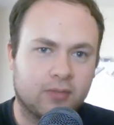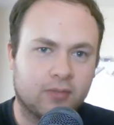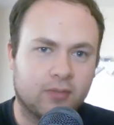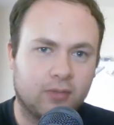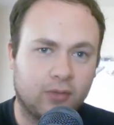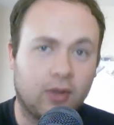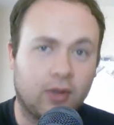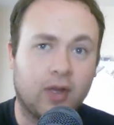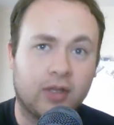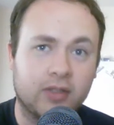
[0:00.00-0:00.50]

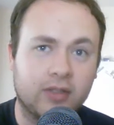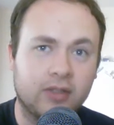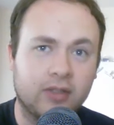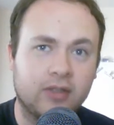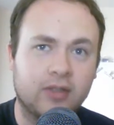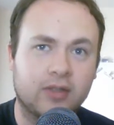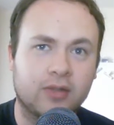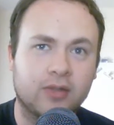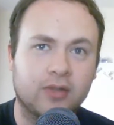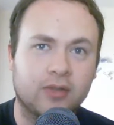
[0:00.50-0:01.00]

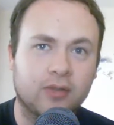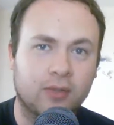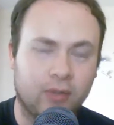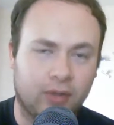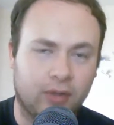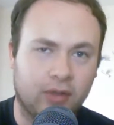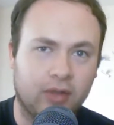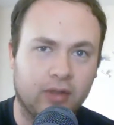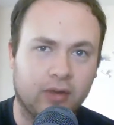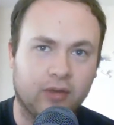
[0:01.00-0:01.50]
losses
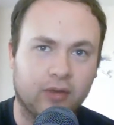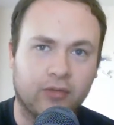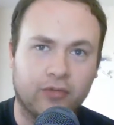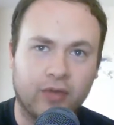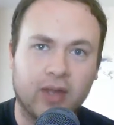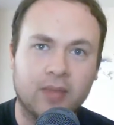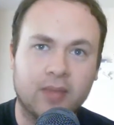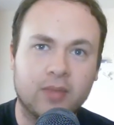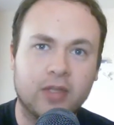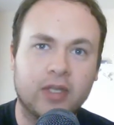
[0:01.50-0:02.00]
within their
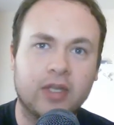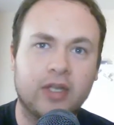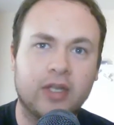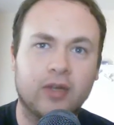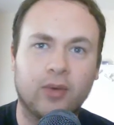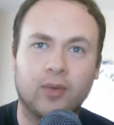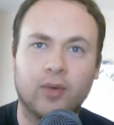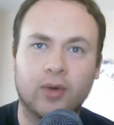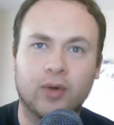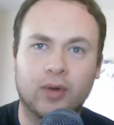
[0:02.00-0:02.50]
family
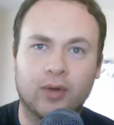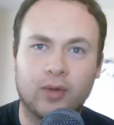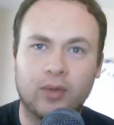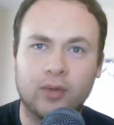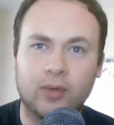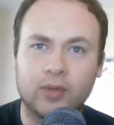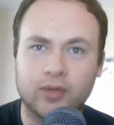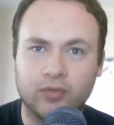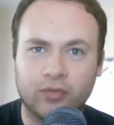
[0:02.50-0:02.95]
or close